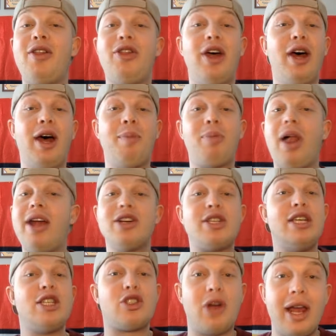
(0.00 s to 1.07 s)
the players
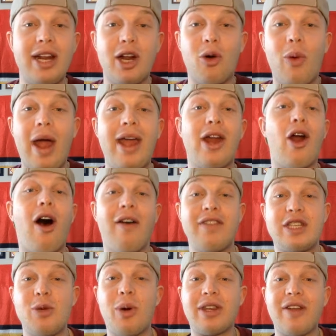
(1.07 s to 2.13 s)
he's traded away and
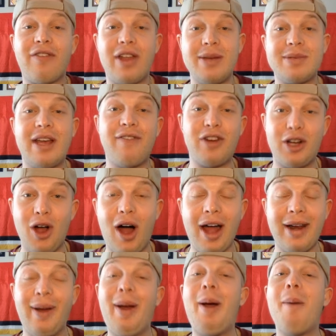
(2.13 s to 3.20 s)
obviously what the Flames have
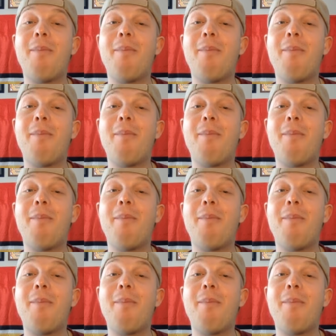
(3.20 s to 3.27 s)
got.